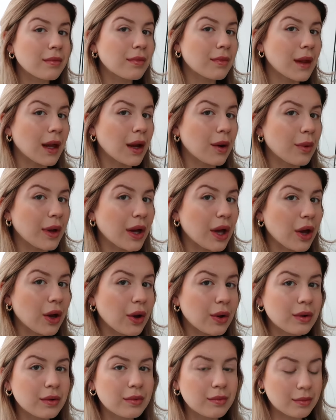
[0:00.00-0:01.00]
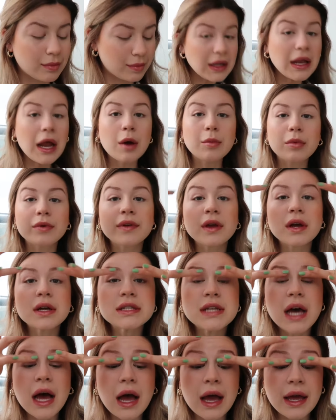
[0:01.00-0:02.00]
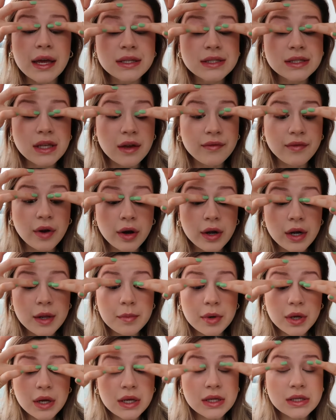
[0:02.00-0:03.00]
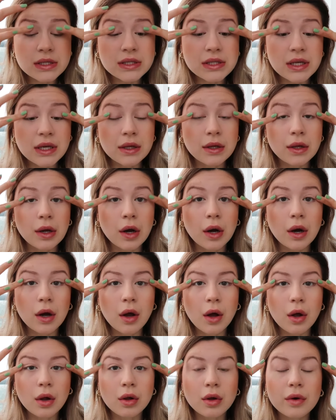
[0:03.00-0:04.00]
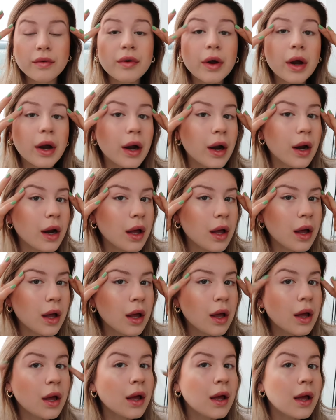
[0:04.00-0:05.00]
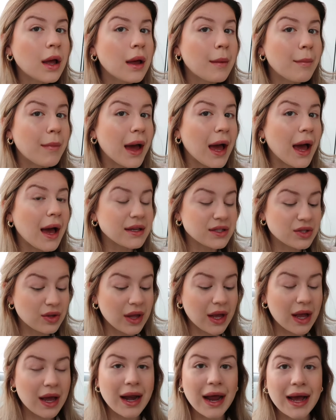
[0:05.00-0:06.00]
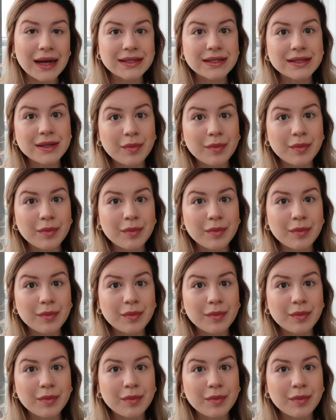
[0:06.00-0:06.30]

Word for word: there we go now moving on to eyes I've already put concealer all over my eyes so that kind of acts